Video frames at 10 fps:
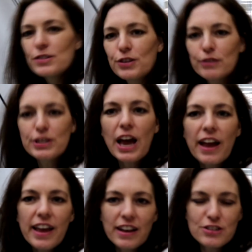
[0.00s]
So
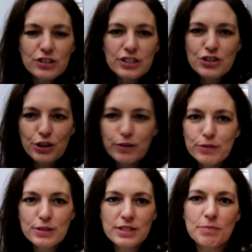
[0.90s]
Ty actually
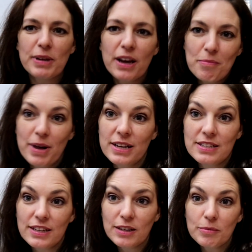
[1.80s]
chose to be on my
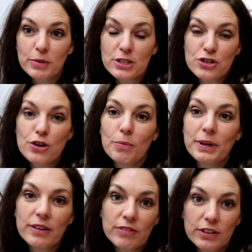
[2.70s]
team, which
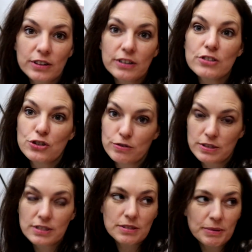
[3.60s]
nobody ever
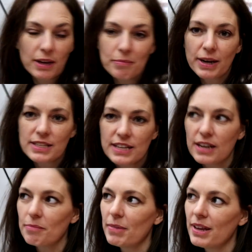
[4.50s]
chooses to be on my
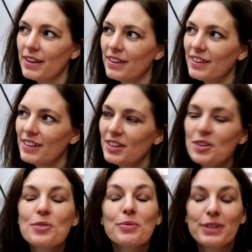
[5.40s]
team.
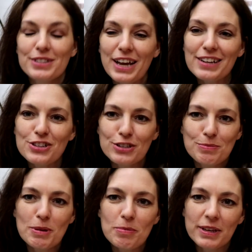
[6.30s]
Well, Ty
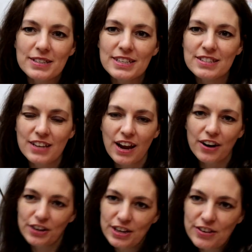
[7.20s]
chose me because he's
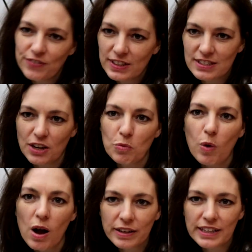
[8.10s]
tired and he feels like
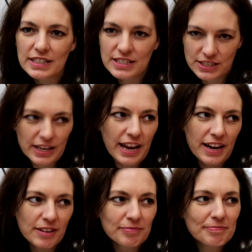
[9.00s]
walking
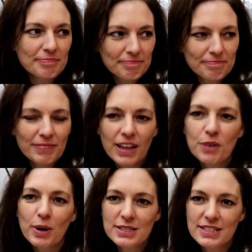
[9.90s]
today. And
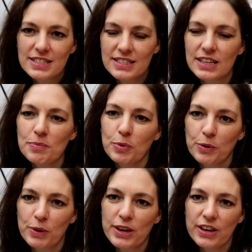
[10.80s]
he wants to sleep
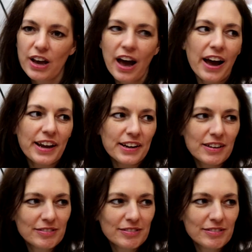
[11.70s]
when we hide.